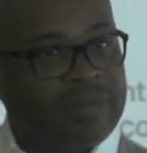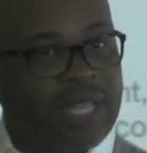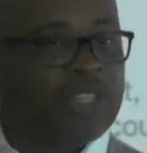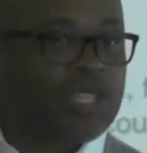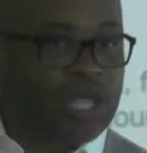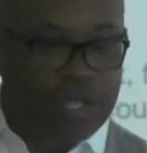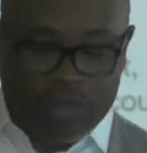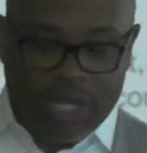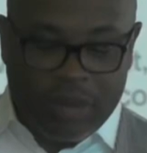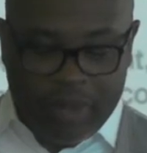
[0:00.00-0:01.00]
That's just a
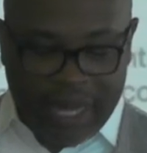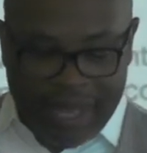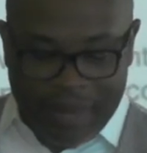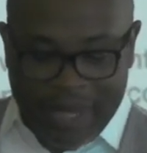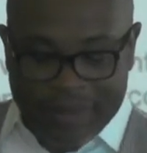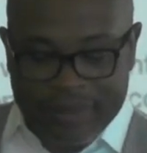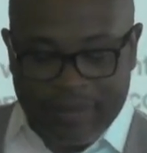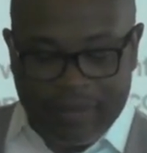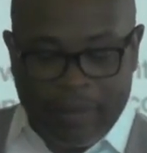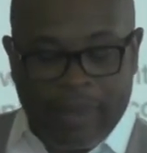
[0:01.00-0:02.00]
little tidbit. Amen.
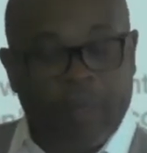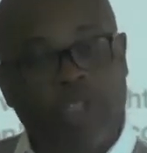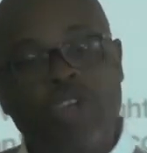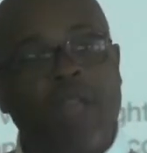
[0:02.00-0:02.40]
But you